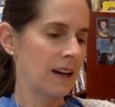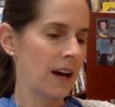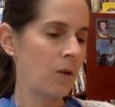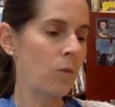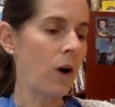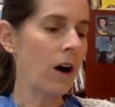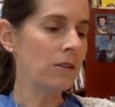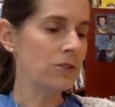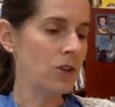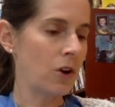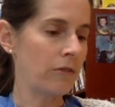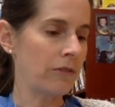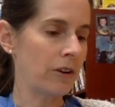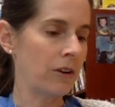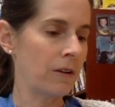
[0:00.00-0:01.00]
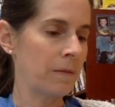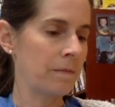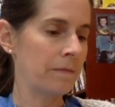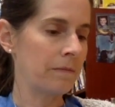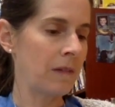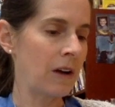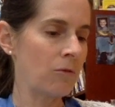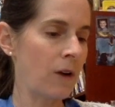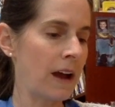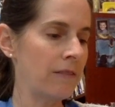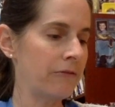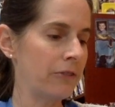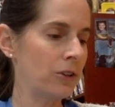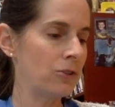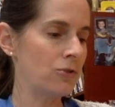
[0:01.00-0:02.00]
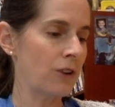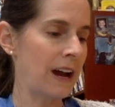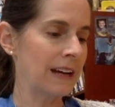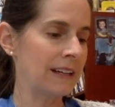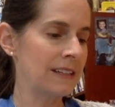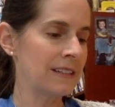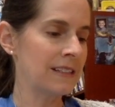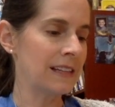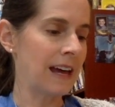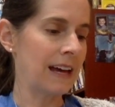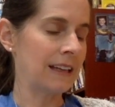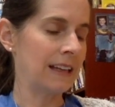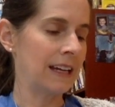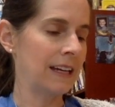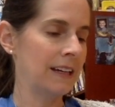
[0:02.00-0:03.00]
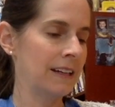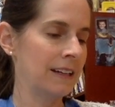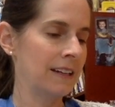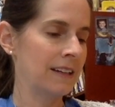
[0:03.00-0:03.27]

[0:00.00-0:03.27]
I walked over, my right foot dragging slightly.